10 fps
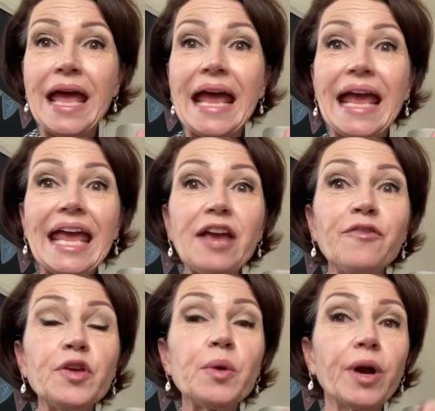
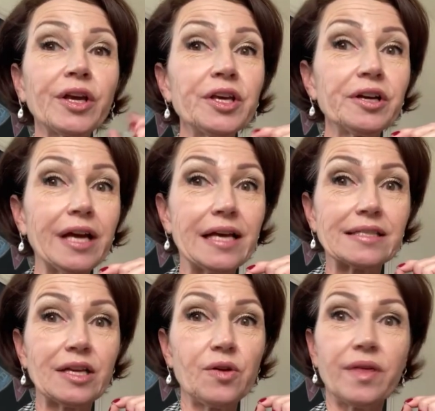if you are
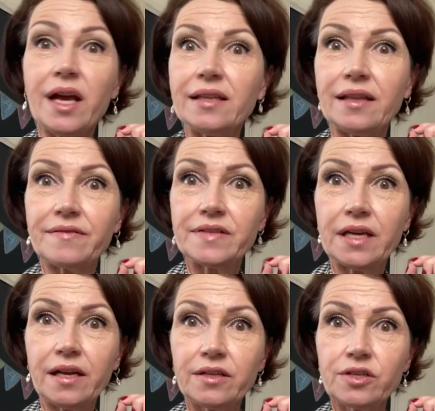curious and you think, I'd love to
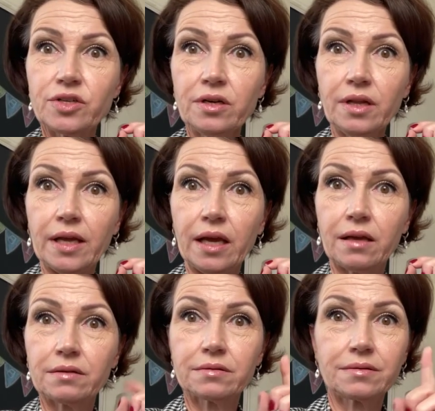get into journaling,
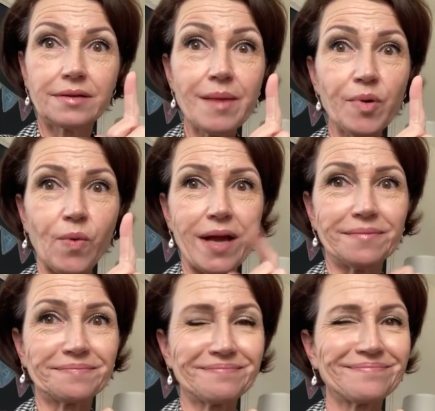number one,
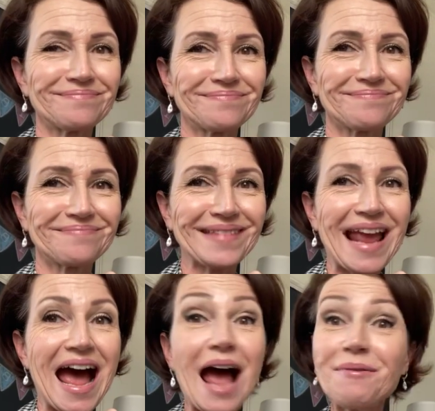
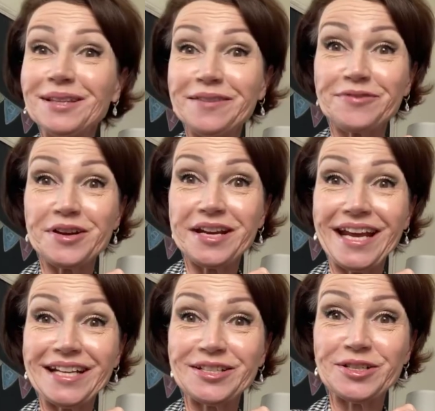I would love for you to
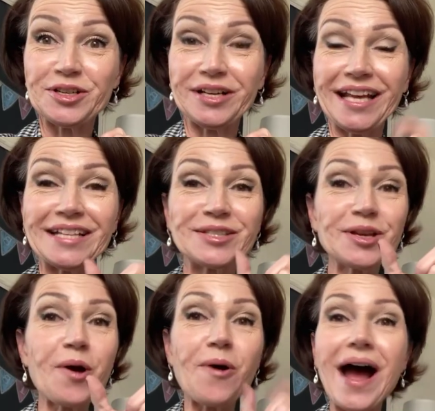get into journaling.
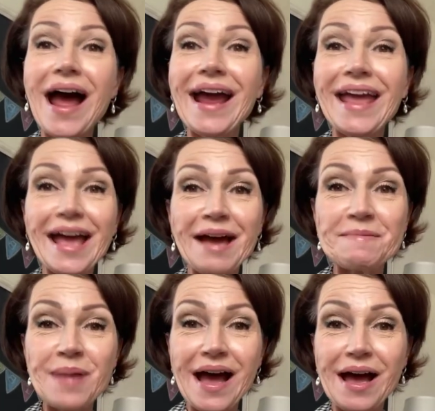So I
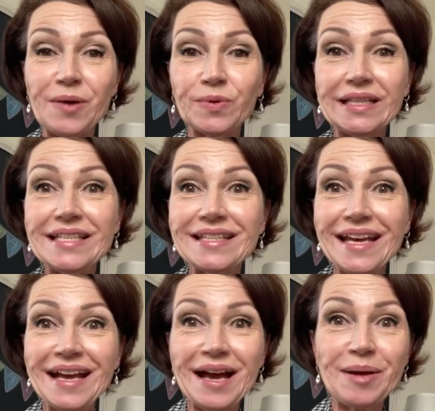am
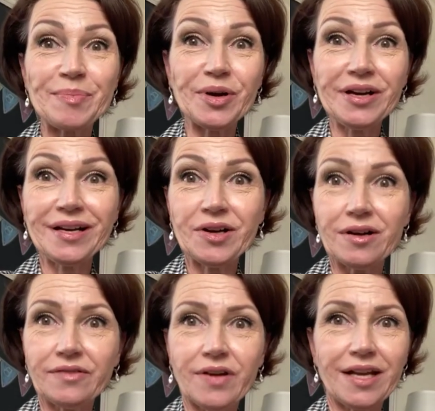releasing a book
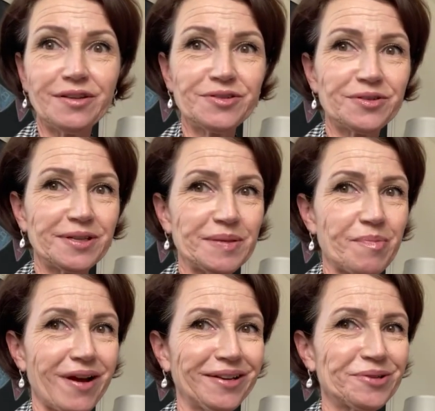called Finding Your Joy
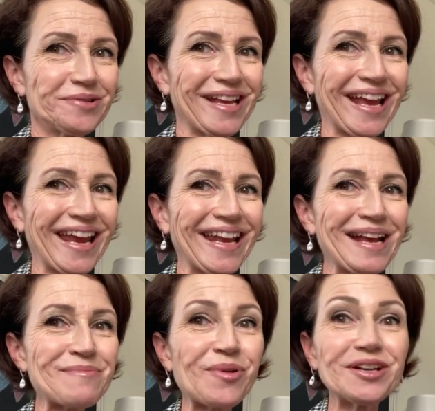Spot,
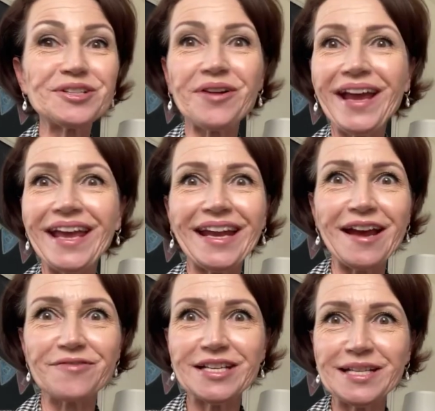Creating More Joy in
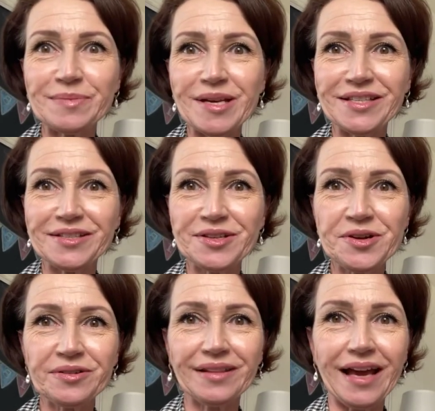Everyday Spaces in
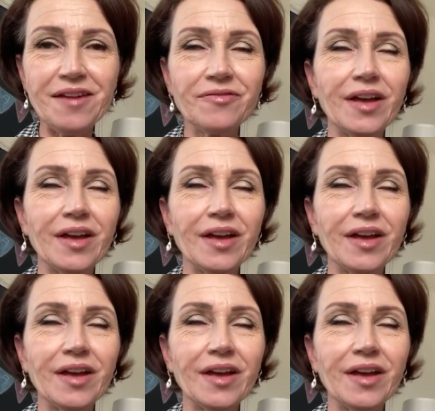Your Life,